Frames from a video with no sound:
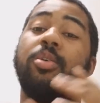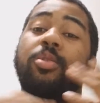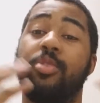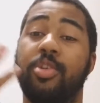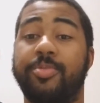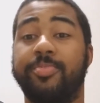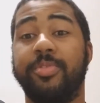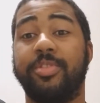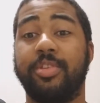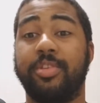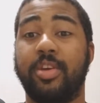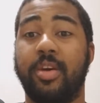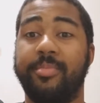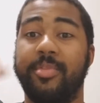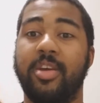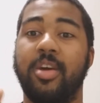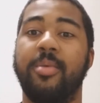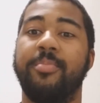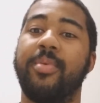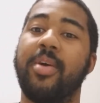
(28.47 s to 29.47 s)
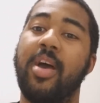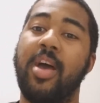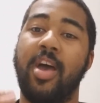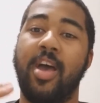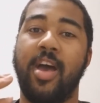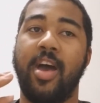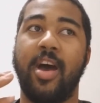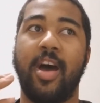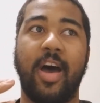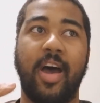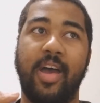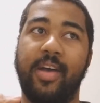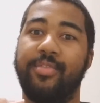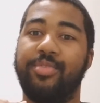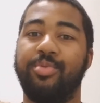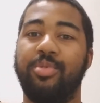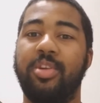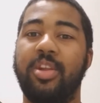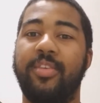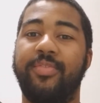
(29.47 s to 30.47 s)
Christmas is coming up. I
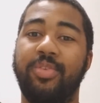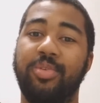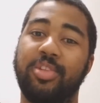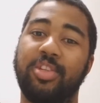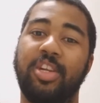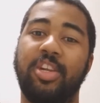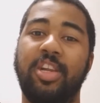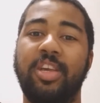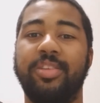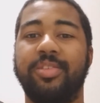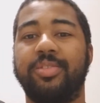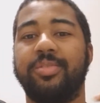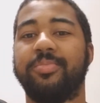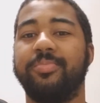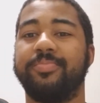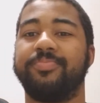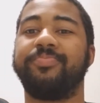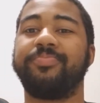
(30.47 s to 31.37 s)
have three nephews and a niece.